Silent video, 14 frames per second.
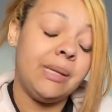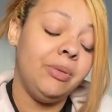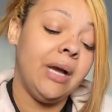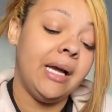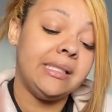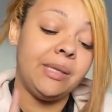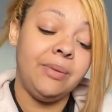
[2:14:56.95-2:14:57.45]
Some of
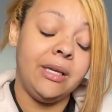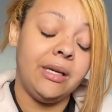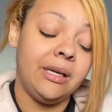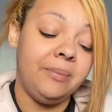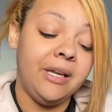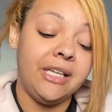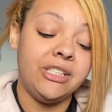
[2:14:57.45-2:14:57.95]
you guys could be
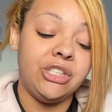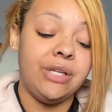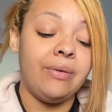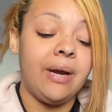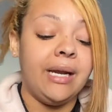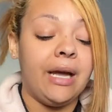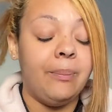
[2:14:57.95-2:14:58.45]
getting a
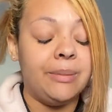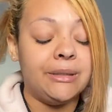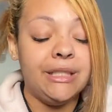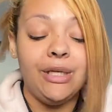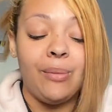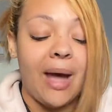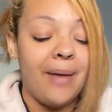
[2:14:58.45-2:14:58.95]
PhD right now.
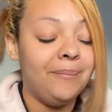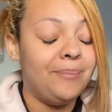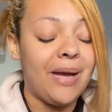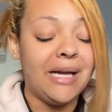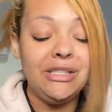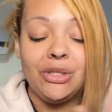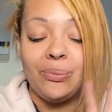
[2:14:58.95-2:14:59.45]
But anyway,
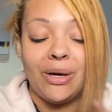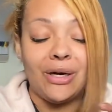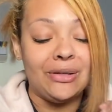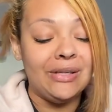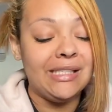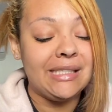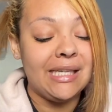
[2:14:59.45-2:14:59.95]
back to the
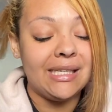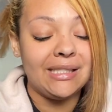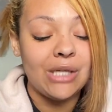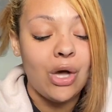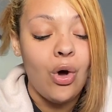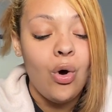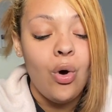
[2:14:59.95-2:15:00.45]
word. It
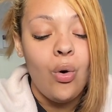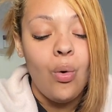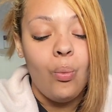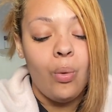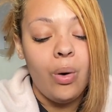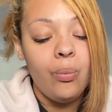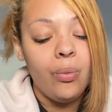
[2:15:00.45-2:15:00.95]
says,
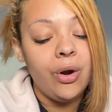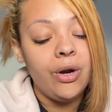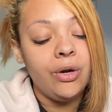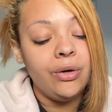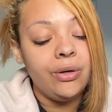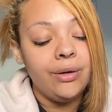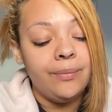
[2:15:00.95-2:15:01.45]
one
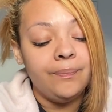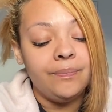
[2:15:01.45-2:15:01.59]
word